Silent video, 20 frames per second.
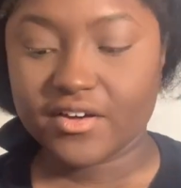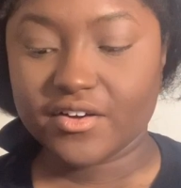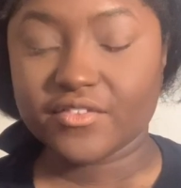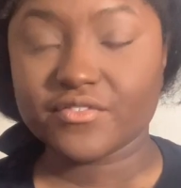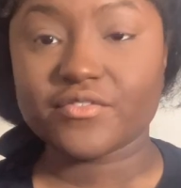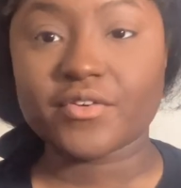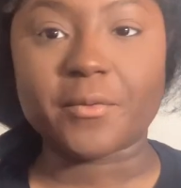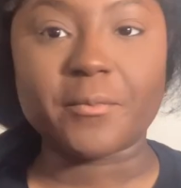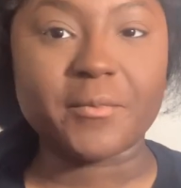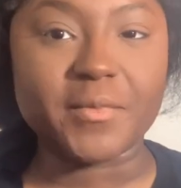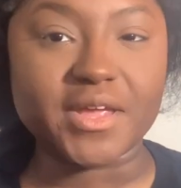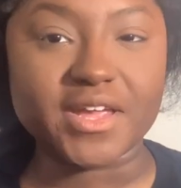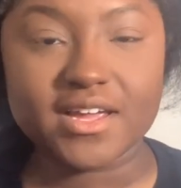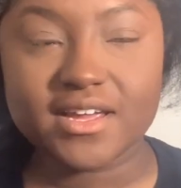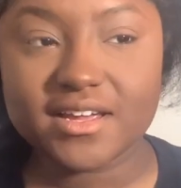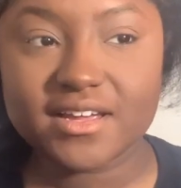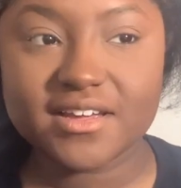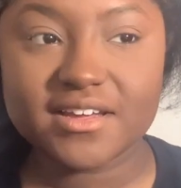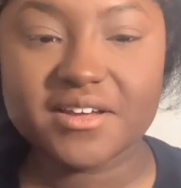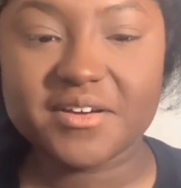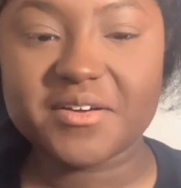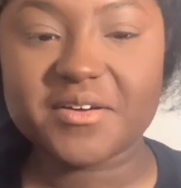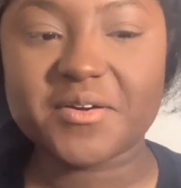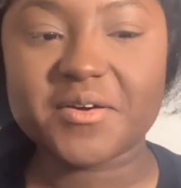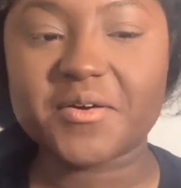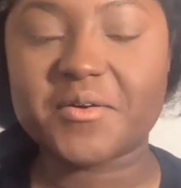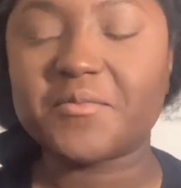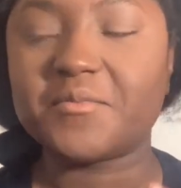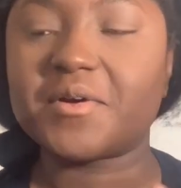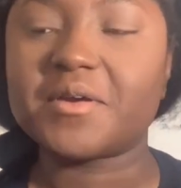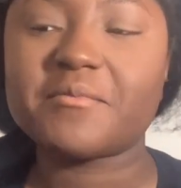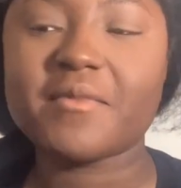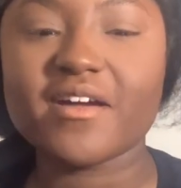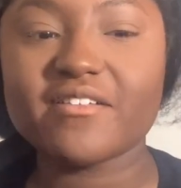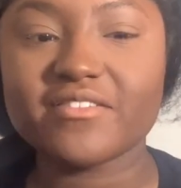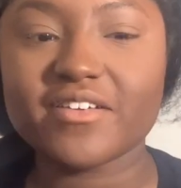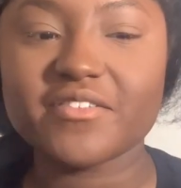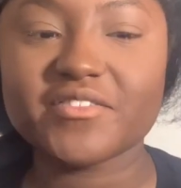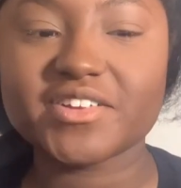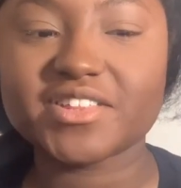For me, one of my
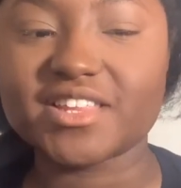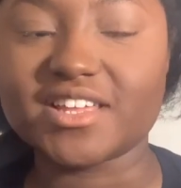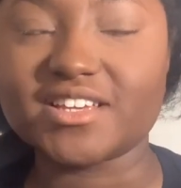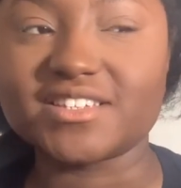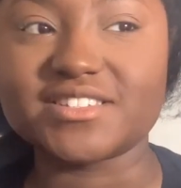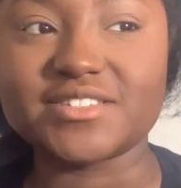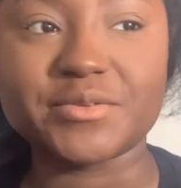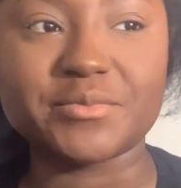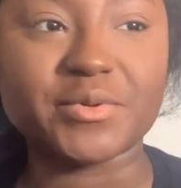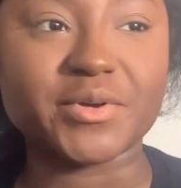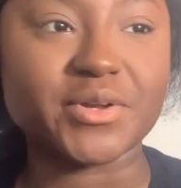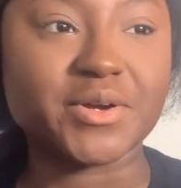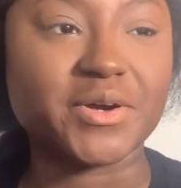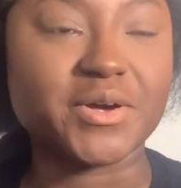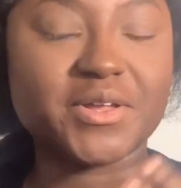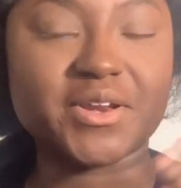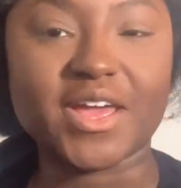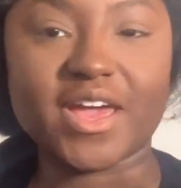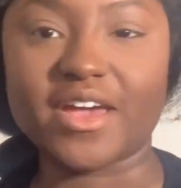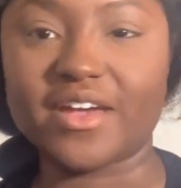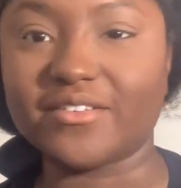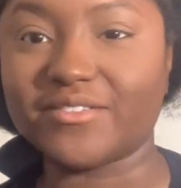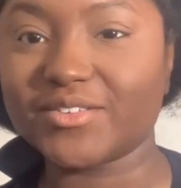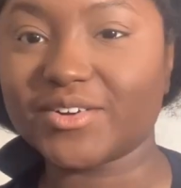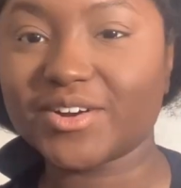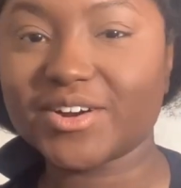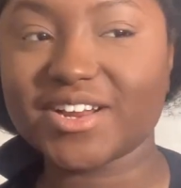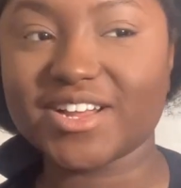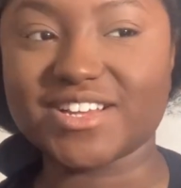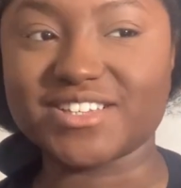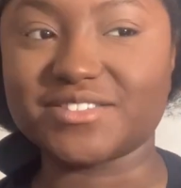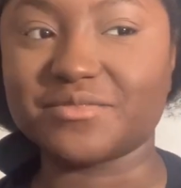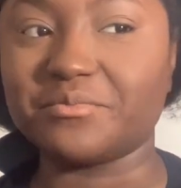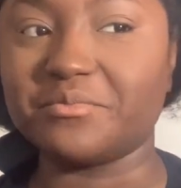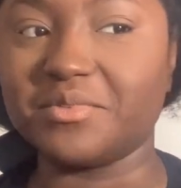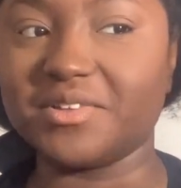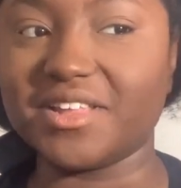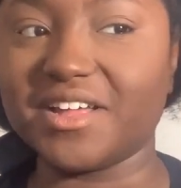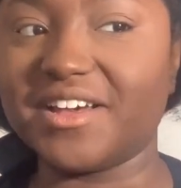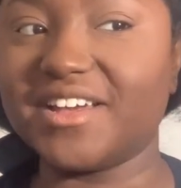favorite things to put on ever is
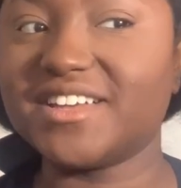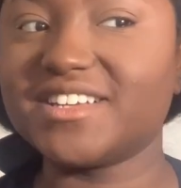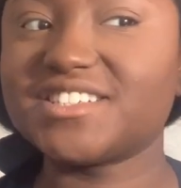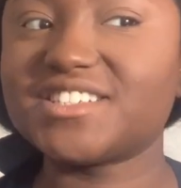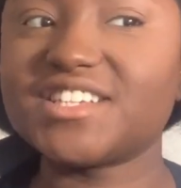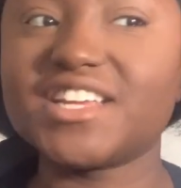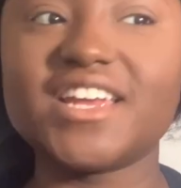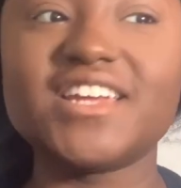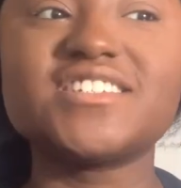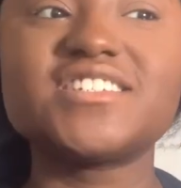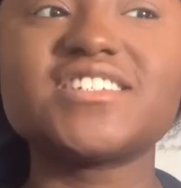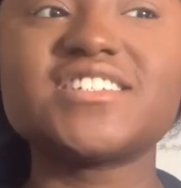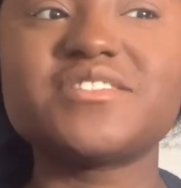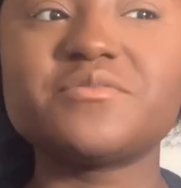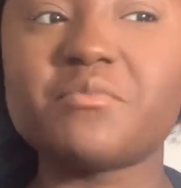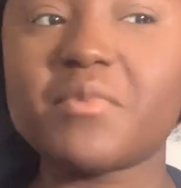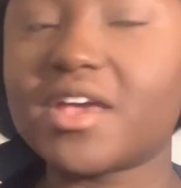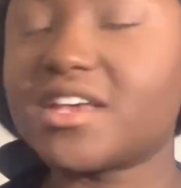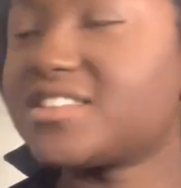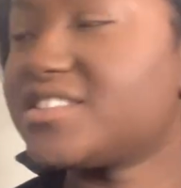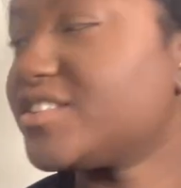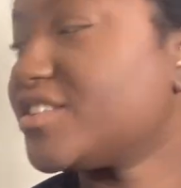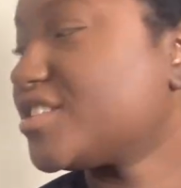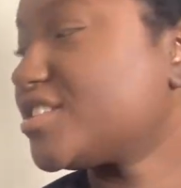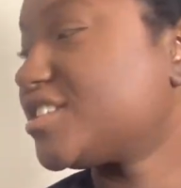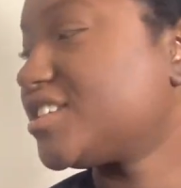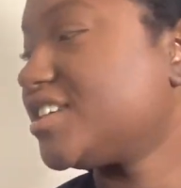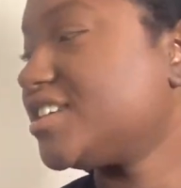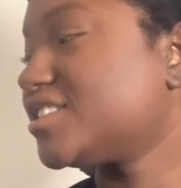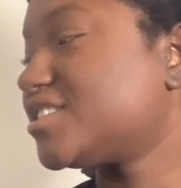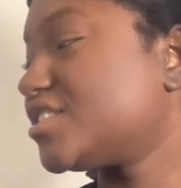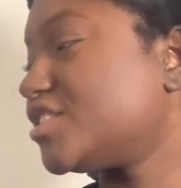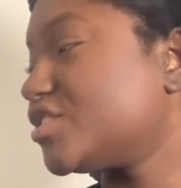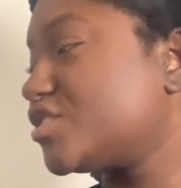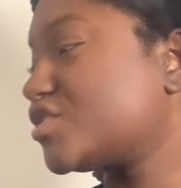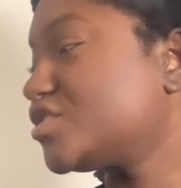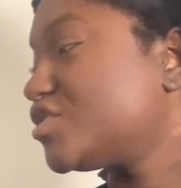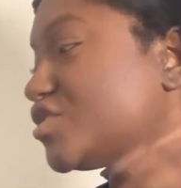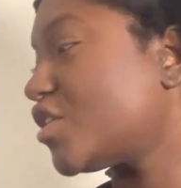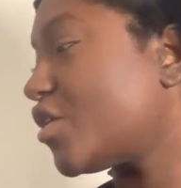blush. It just makes your cheeks look
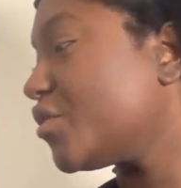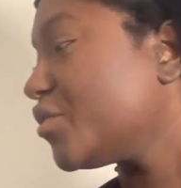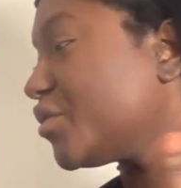so